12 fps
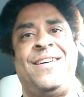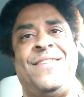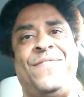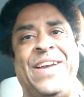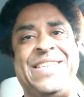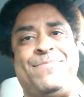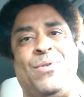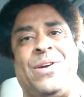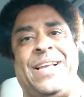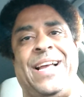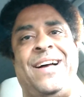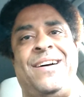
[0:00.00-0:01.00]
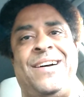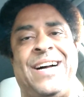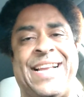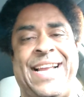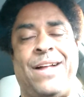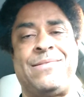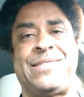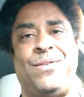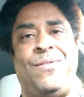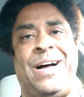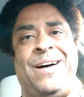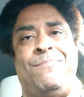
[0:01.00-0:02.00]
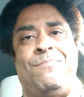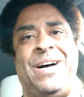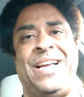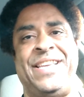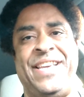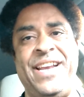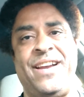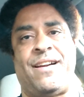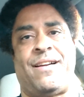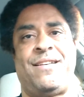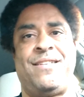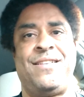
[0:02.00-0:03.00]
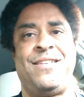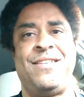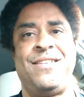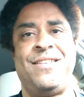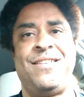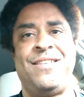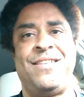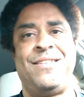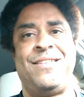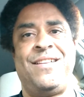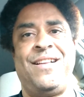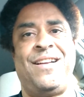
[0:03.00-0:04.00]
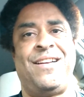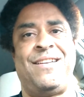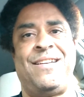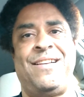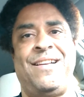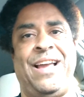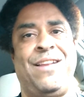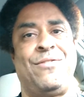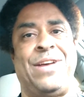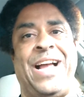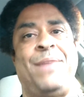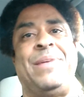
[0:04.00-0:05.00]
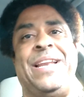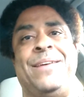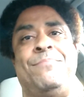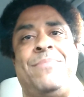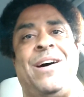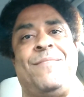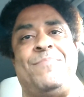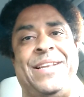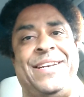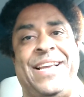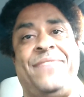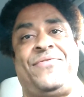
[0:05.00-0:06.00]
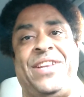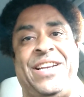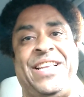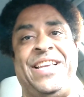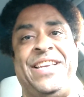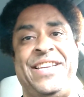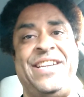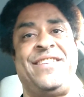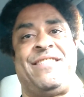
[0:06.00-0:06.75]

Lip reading: Facebook accounts a year. I don't know how many a month, but definitely a year,